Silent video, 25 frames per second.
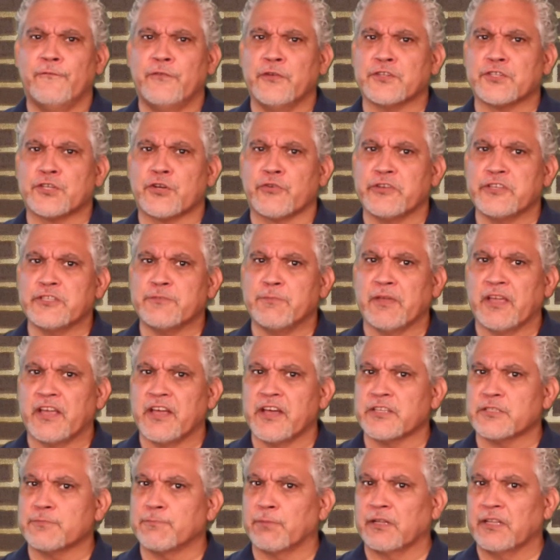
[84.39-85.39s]
fish grease
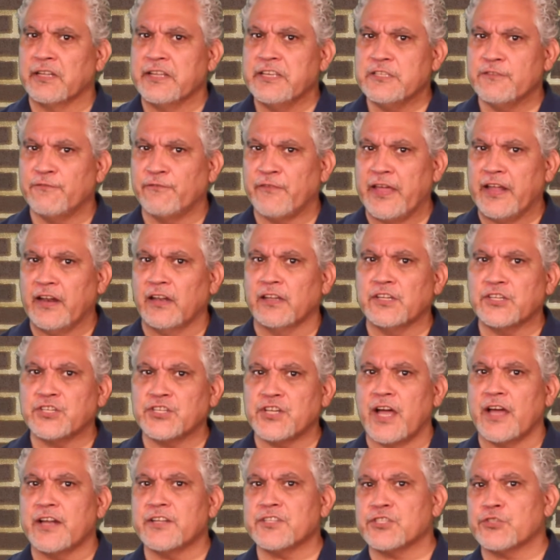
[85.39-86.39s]
because police fatally
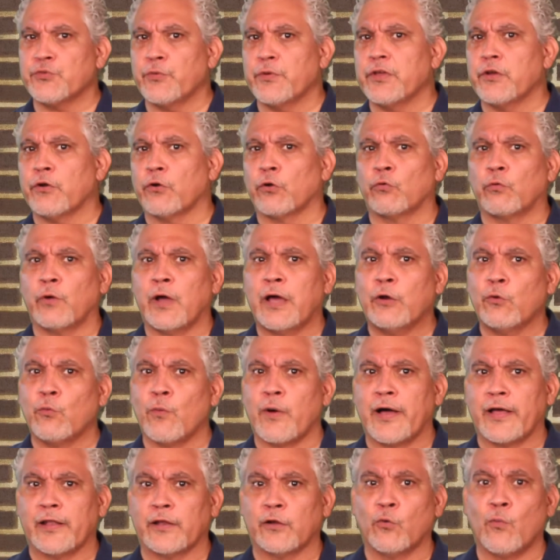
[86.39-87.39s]
shot his 3-year-old
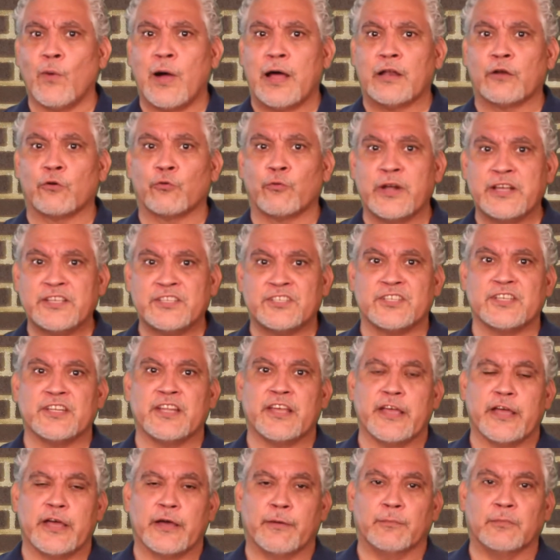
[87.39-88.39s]
Rottweiler while arresting
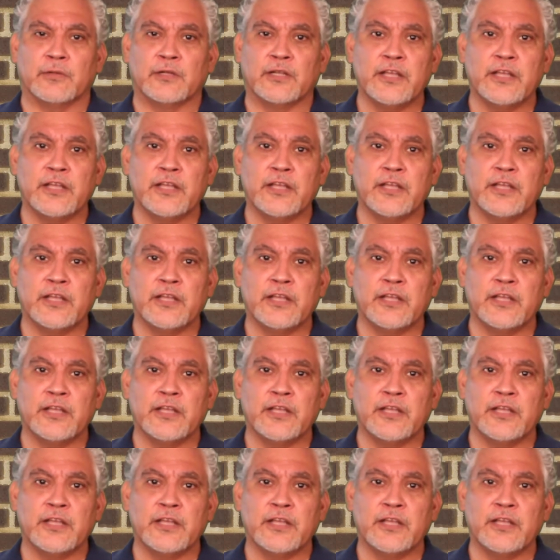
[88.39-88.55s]
him.